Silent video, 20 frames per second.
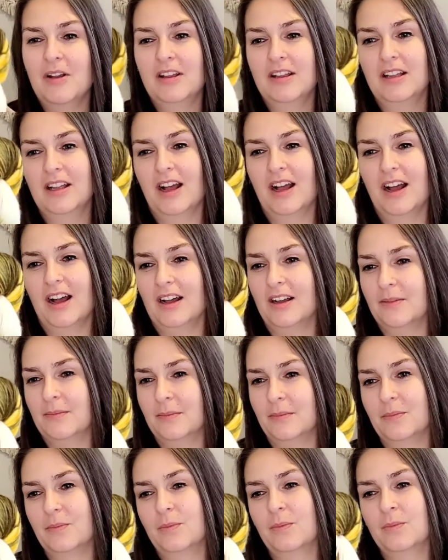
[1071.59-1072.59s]
I
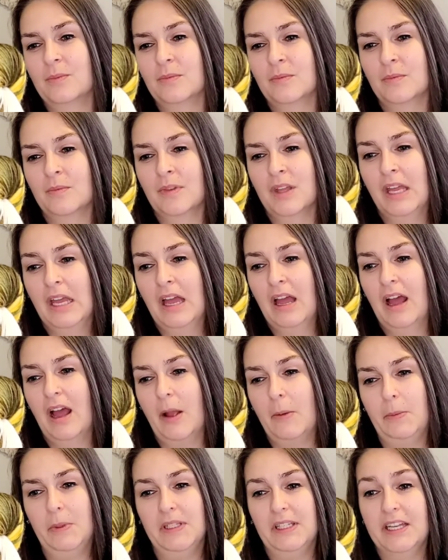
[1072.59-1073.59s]

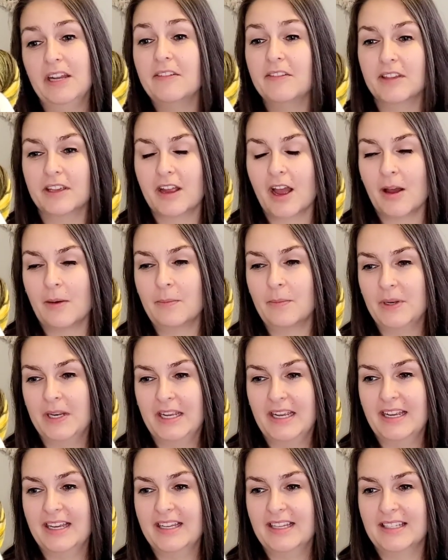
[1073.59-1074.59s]
believe the
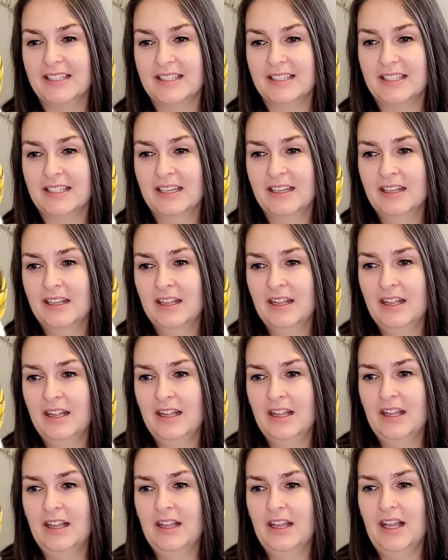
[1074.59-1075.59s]
company is
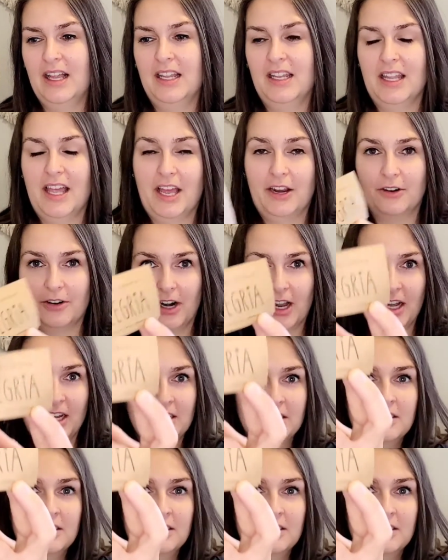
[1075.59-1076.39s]
Alegria,